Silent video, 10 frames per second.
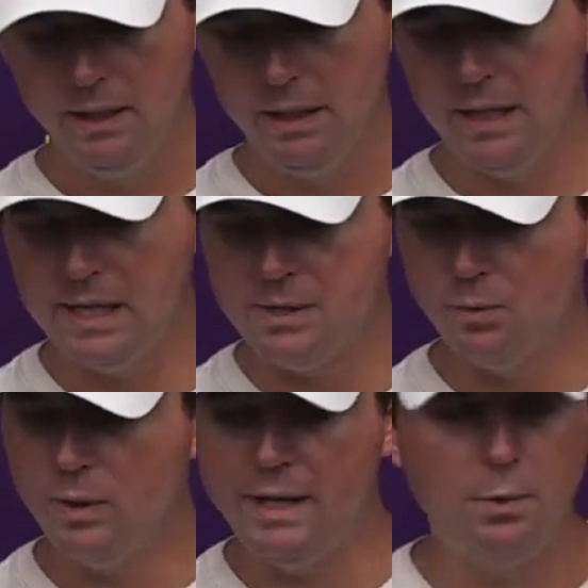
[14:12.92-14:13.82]
Hey,
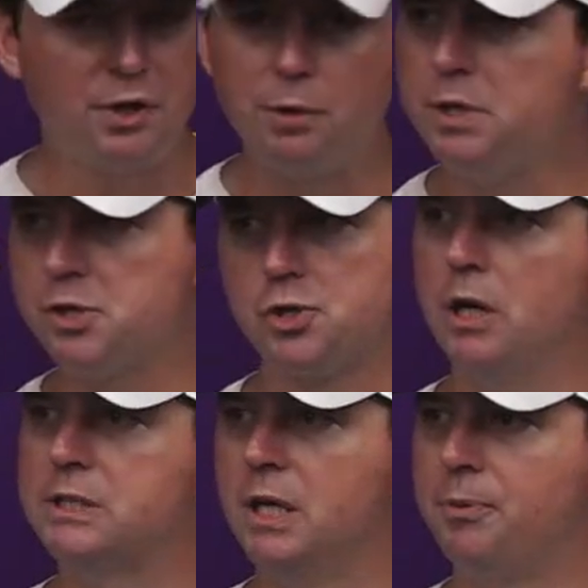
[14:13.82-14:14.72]
we think we just
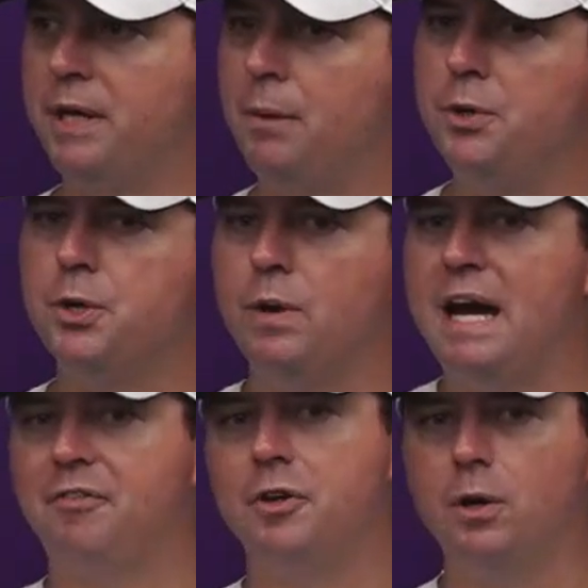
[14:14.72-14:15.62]
saw something, and
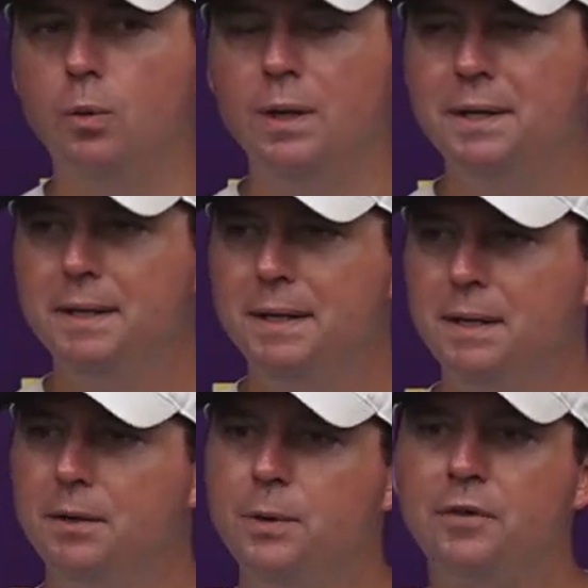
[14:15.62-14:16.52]

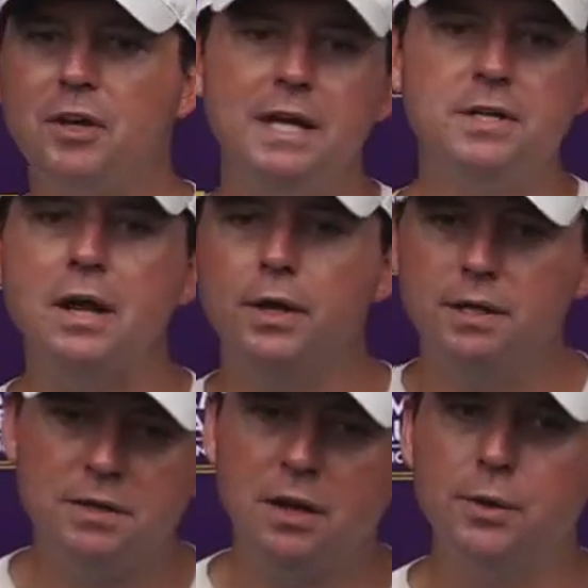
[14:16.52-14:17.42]
hey,
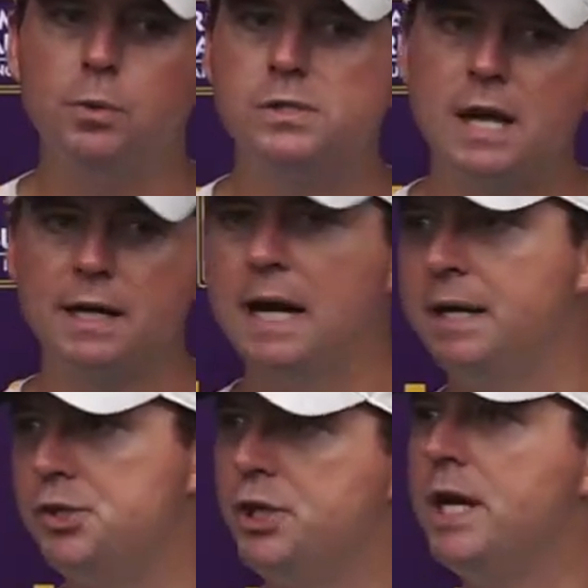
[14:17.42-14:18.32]
Deli, was that guy
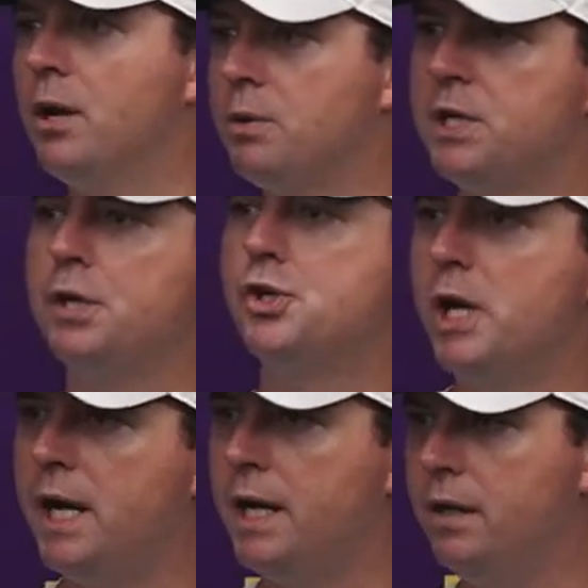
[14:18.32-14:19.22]
a G or was he a
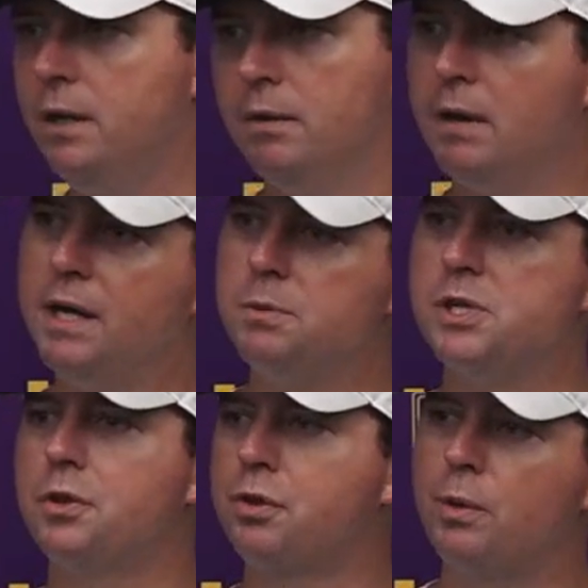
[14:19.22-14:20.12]
shade, right? He was
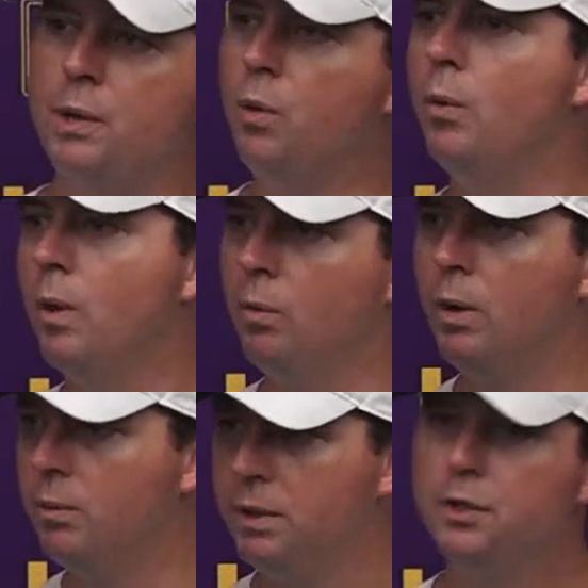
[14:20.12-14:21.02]
a 3.
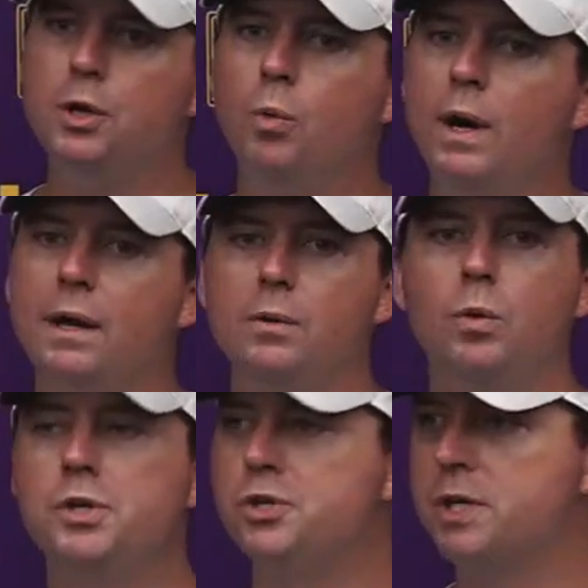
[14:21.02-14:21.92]

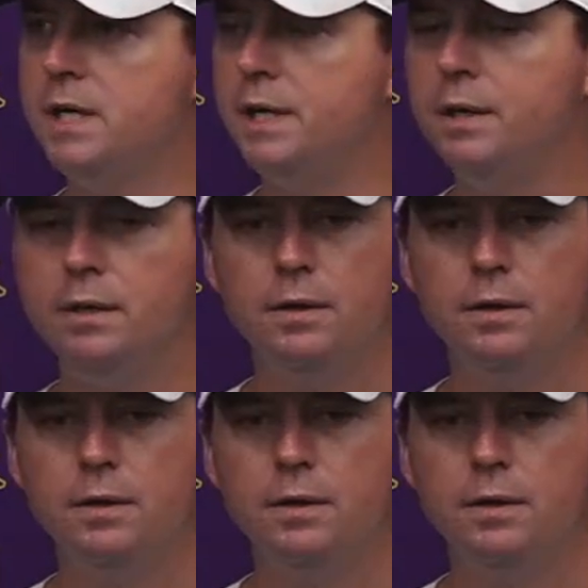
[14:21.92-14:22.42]
What'd you see?